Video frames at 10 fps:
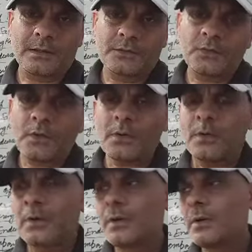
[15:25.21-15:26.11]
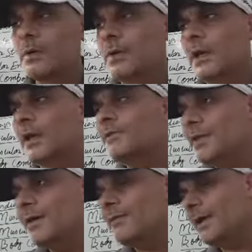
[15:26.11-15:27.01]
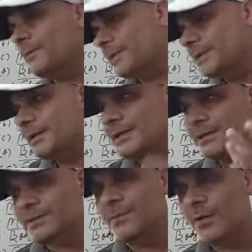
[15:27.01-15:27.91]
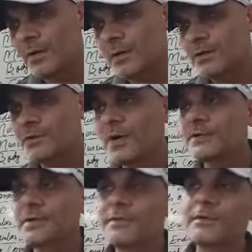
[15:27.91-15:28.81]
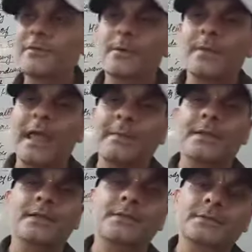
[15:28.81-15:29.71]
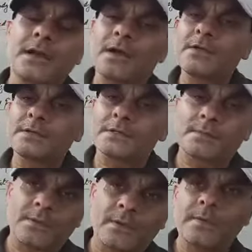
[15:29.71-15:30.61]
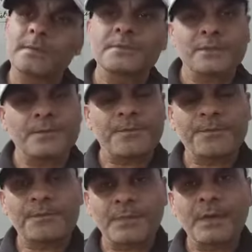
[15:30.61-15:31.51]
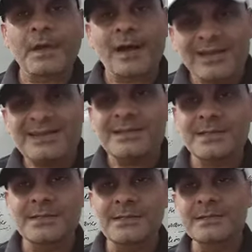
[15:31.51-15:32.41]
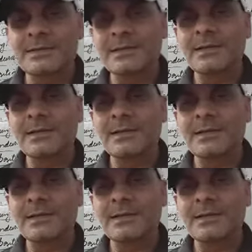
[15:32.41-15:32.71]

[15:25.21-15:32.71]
So if the fat percentage is more, you are suffering from diabetes, cardiovascular problems, heart diseases,